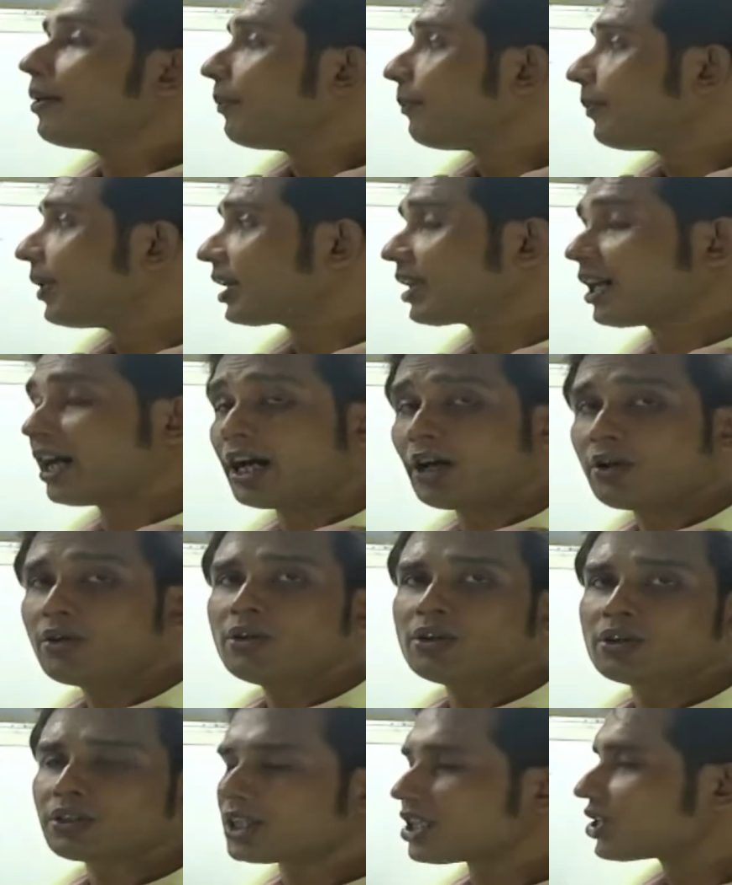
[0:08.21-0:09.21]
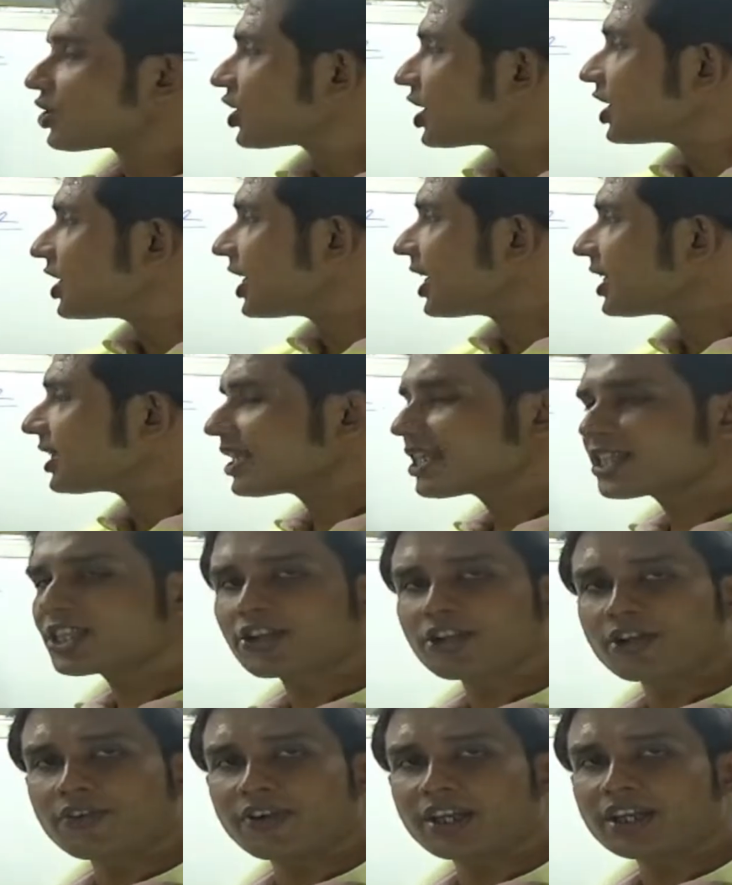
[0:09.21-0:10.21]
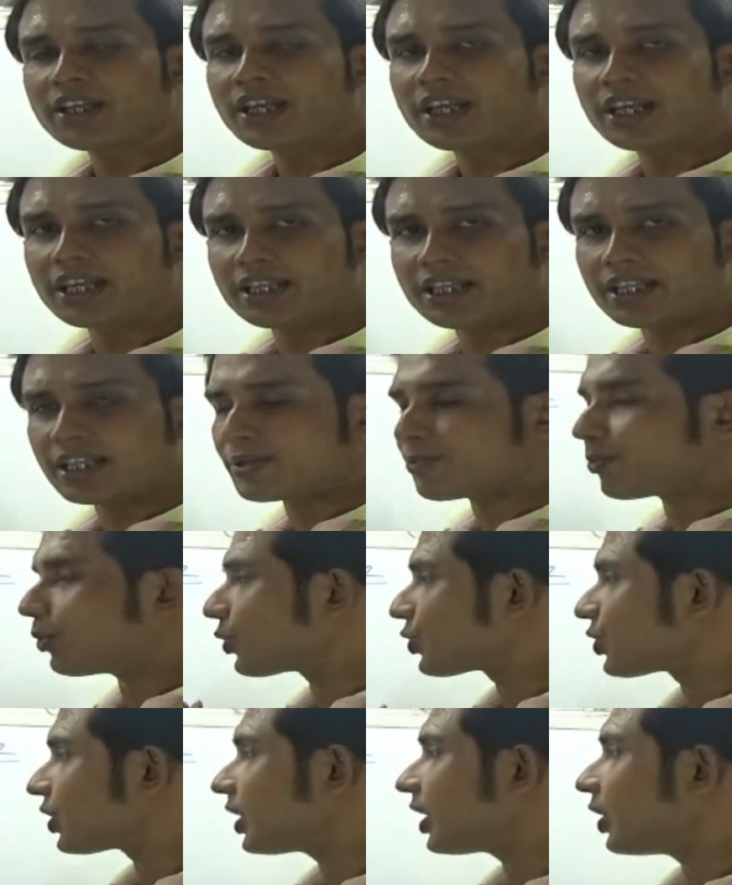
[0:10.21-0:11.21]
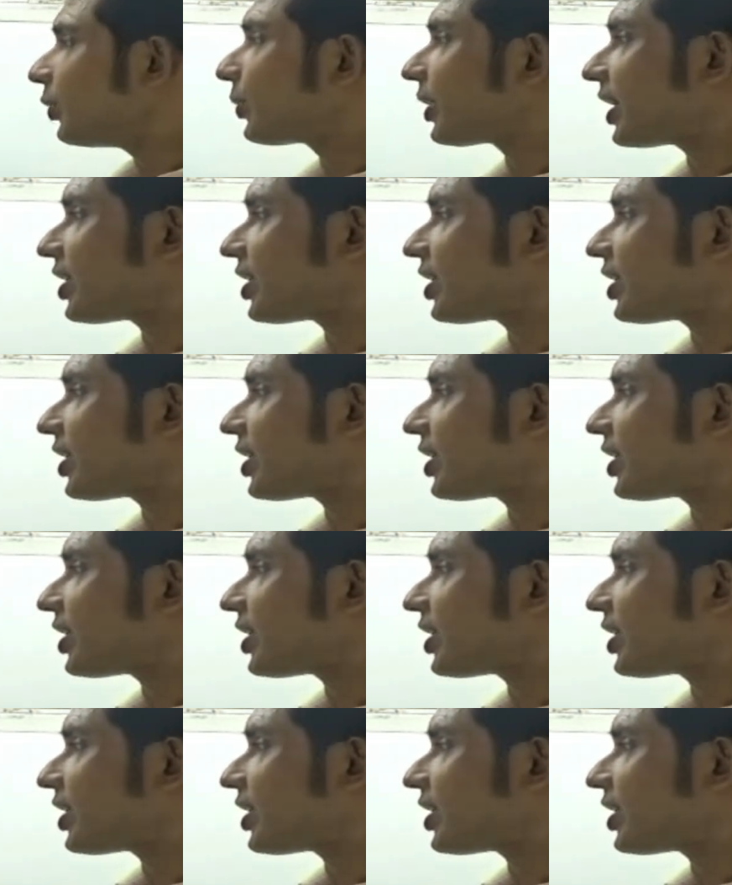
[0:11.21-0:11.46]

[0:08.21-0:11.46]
But how? The syntax is given in this portion. You